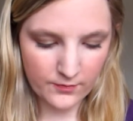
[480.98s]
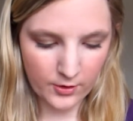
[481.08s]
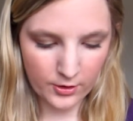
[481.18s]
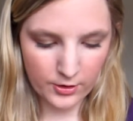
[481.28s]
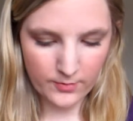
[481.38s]

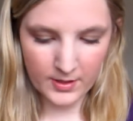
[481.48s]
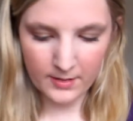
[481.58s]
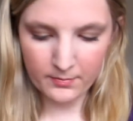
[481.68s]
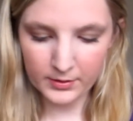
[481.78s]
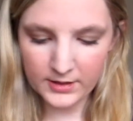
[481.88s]
volume and
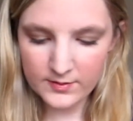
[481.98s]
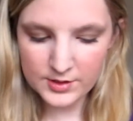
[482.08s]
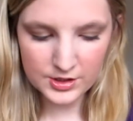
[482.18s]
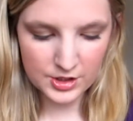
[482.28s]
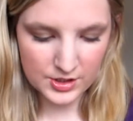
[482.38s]
I believe
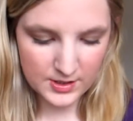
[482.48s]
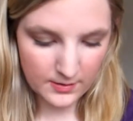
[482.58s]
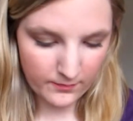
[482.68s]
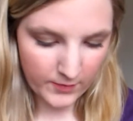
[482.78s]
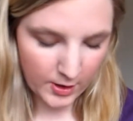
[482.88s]
this is just
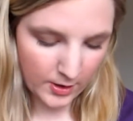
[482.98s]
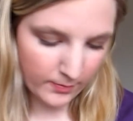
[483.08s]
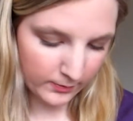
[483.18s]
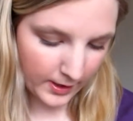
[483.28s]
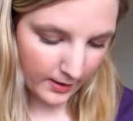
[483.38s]
in very
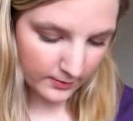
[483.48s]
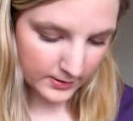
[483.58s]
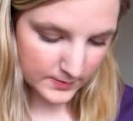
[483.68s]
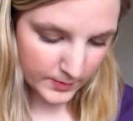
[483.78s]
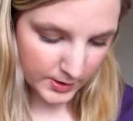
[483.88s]
black
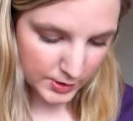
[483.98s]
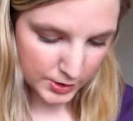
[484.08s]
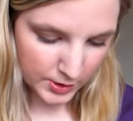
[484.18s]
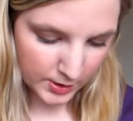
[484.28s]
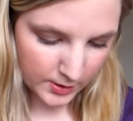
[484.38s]
let's make
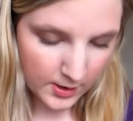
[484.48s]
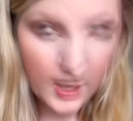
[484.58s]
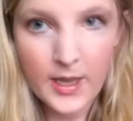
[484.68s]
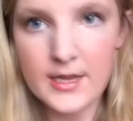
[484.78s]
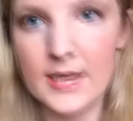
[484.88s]
sure
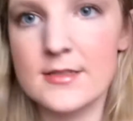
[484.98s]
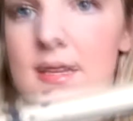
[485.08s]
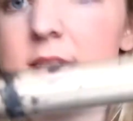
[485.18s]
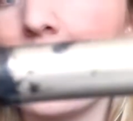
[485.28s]
yes it's